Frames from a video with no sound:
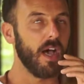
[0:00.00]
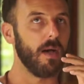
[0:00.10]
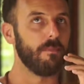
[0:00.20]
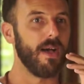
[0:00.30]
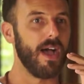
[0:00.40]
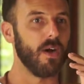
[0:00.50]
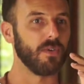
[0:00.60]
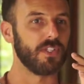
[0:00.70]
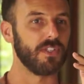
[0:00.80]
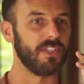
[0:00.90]

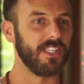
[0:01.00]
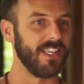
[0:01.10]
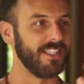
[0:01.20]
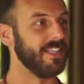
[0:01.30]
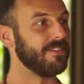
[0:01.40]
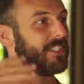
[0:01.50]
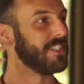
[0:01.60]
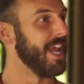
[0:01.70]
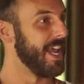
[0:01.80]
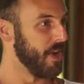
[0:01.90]
about this idea of
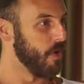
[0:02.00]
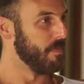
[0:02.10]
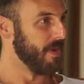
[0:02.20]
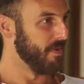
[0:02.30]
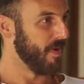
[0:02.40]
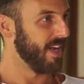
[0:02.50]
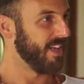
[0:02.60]
staying open, right?